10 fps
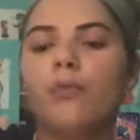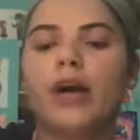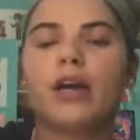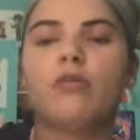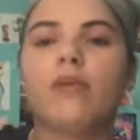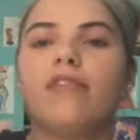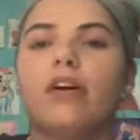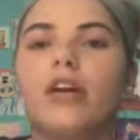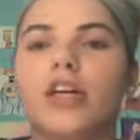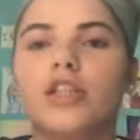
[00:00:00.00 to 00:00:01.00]
back in on my
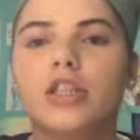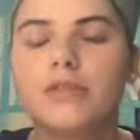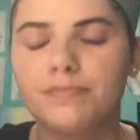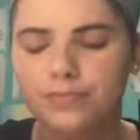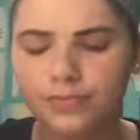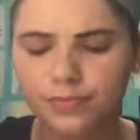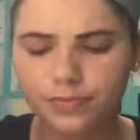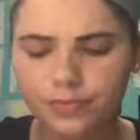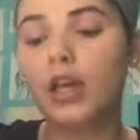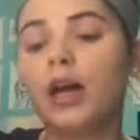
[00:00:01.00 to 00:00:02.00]
foundation.
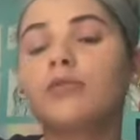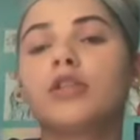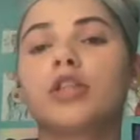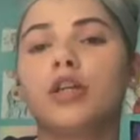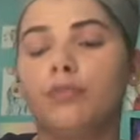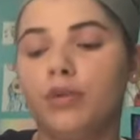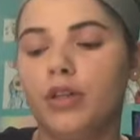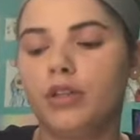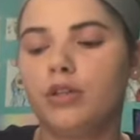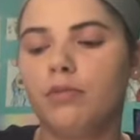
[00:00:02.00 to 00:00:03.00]
I'm just going to
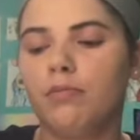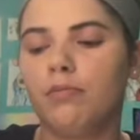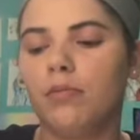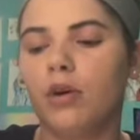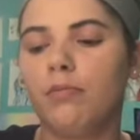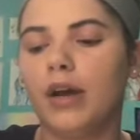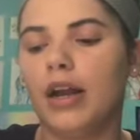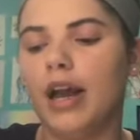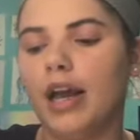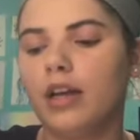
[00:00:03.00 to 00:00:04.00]
put some on my
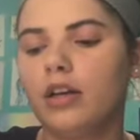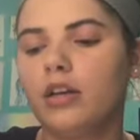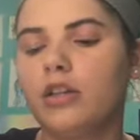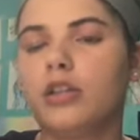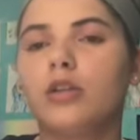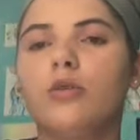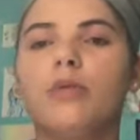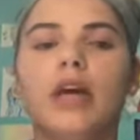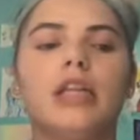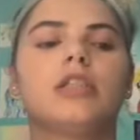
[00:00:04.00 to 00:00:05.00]
neck just a little
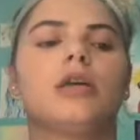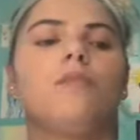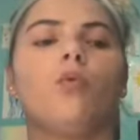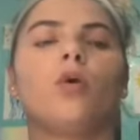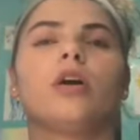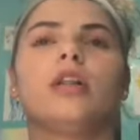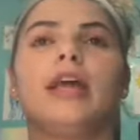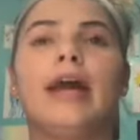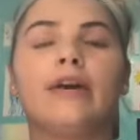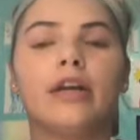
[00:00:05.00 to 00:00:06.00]
bit and some more in
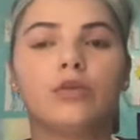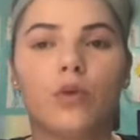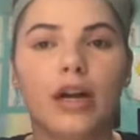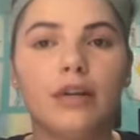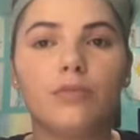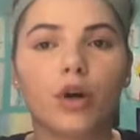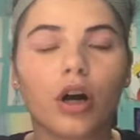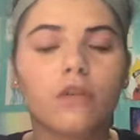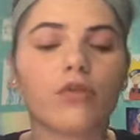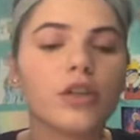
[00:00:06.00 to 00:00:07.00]
the areas where I need more
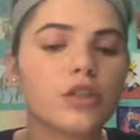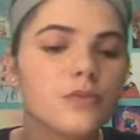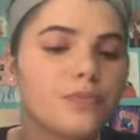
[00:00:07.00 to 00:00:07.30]
coverage.